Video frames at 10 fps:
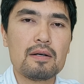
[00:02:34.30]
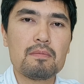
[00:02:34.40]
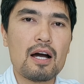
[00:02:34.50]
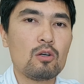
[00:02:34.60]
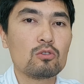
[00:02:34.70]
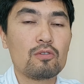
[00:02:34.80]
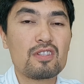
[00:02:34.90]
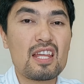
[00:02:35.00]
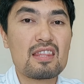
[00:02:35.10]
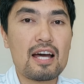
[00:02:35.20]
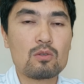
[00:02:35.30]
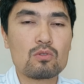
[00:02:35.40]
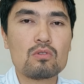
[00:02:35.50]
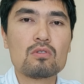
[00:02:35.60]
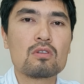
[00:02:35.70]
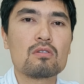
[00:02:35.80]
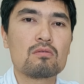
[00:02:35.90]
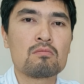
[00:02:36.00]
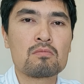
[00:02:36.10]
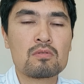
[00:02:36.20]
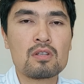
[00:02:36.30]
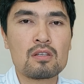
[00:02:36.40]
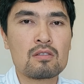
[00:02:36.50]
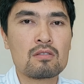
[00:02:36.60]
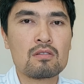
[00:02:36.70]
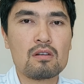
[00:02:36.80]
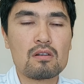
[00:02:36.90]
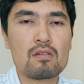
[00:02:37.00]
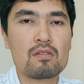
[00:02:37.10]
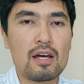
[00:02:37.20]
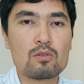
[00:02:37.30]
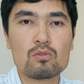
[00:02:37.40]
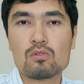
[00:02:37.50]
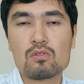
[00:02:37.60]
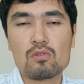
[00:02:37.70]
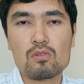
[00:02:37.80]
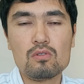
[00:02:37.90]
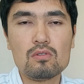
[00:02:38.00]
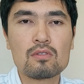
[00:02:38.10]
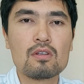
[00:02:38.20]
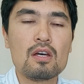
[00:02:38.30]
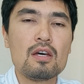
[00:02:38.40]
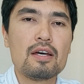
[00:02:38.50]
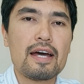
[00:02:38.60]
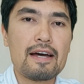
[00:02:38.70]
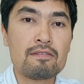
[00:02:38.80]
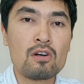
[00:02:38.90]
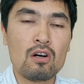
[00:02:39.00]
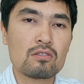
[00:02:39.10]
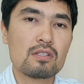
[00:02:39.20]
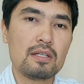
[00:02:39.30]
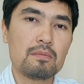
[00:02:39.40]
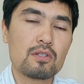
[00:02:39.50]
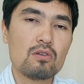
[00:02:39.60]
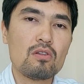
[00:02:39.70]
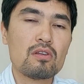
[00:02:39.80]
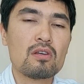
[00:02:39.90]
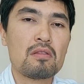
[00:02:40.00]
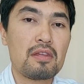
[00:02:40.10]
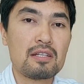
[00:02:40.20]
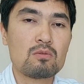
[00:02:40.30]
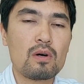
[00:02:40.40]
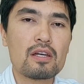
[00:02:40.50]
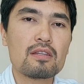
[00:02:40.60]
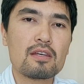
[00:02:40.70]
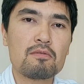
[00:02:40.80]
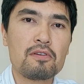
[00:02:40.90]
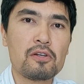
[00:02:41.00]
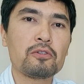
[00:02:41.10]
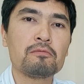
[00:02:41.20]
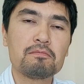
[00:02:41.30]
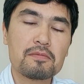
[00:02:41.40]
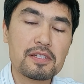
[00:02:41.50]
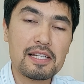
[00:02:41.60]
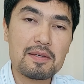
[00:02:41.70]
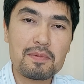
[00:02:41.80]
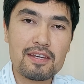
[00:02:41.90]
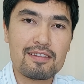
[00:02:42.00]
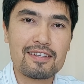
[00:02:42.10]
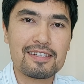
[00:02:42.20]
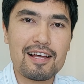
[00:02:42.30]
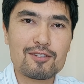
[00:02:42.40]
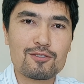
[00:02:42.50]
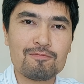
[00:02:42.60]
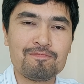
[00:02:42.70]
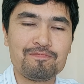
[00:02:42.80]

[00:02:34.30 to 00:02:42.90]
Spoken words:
out of 10,000, 6,000 students have got sleep disorder. That's why they feel sleepy in the classroom.